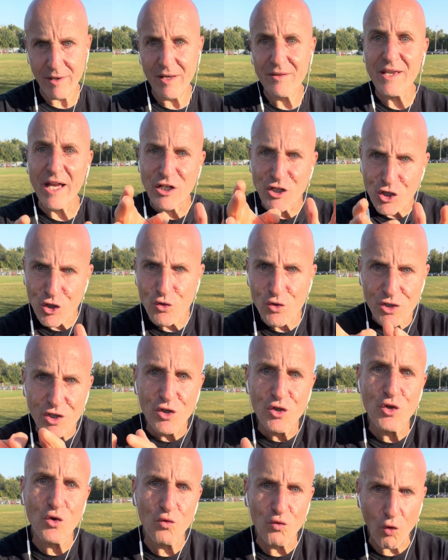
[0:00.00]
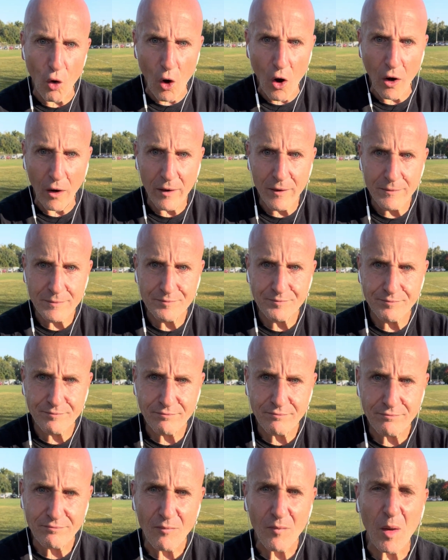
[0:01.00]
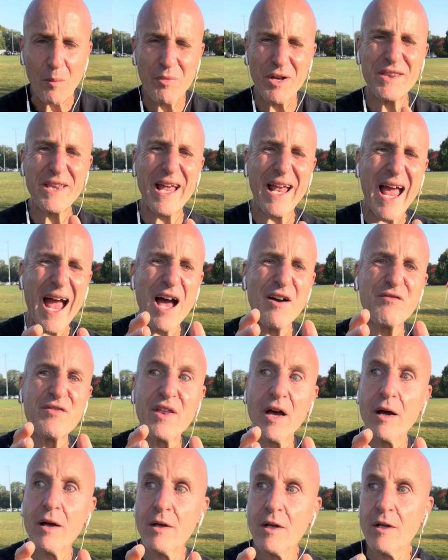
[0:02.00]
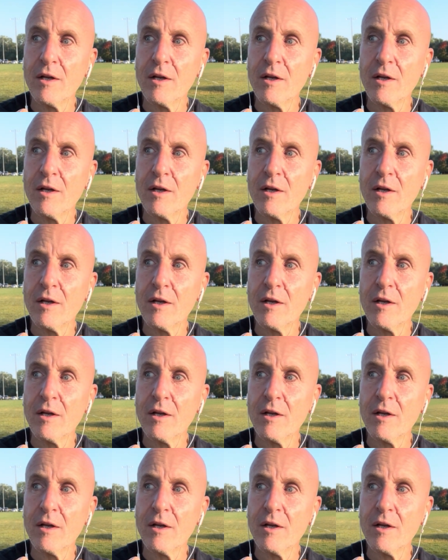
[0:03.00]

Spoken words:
They choose to do wrong. But they have the